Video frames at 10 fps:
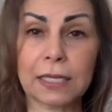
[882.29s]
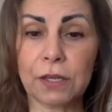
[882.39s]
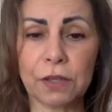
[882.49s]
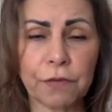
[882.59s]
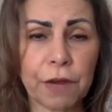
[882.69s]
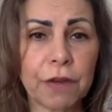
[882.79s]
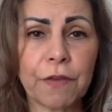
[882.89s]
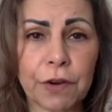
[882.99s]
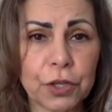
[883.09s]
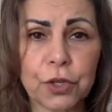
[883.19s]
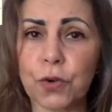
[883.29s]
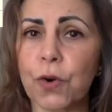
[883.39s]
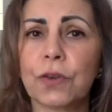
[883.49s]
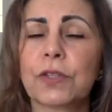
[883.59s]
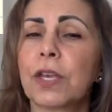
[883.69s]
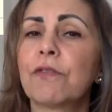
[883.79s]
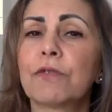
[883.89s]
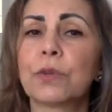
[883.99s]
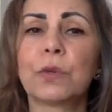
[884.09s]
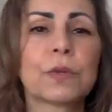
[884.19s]
So it's very, very strong. So he
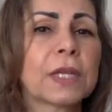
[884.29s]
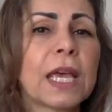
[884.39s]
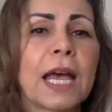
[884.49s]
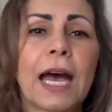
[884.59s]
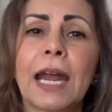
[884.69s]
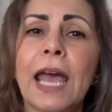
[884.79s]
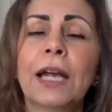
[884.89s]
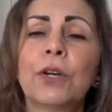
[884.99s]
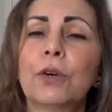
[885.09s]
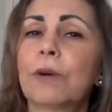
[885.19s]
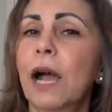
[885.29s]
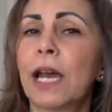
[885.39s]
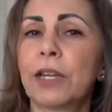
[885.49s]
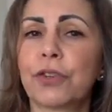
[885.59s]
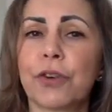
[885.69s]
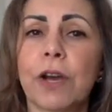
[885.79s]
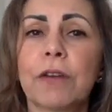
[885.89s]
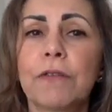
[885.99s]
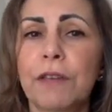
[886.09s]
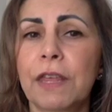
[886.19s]
rules an angle and a trine,
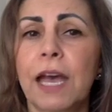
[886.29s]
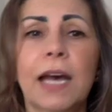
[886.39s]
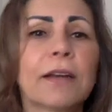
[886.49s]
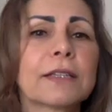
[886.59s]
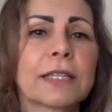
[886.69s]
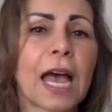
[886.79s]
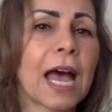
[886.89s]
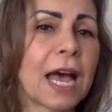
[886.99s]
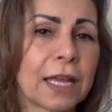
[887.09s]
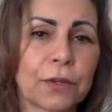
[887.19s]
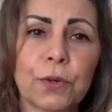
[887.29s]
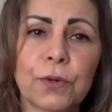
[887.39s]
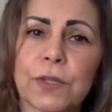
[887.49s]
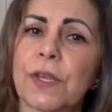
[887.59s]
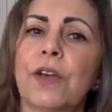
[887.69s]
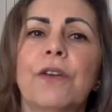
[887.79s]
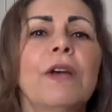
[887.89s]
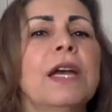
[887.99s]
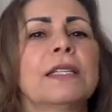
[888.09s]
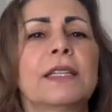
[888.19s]
5th house, and also
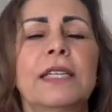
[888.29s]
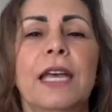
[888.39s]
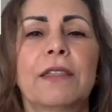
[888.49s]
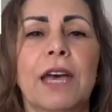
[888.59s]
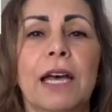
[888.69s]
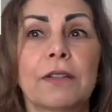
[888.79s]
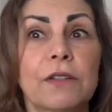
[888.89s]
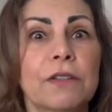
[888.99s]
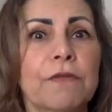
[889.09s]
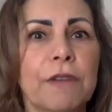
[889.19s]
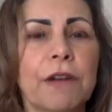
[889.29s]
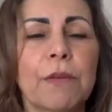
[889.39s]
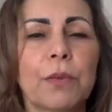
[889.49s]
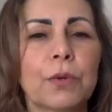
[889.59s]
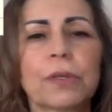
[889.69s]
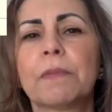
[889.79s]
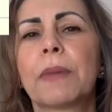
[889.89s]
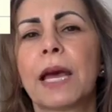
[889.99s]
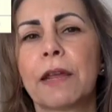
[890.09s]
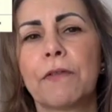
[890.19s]
the 10th house. So it's a very important
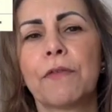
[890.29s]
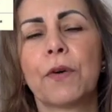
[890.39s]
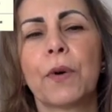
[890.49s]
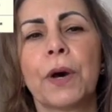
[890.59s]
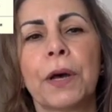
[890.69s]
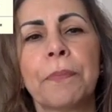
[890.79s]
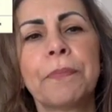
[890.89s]
planet for her.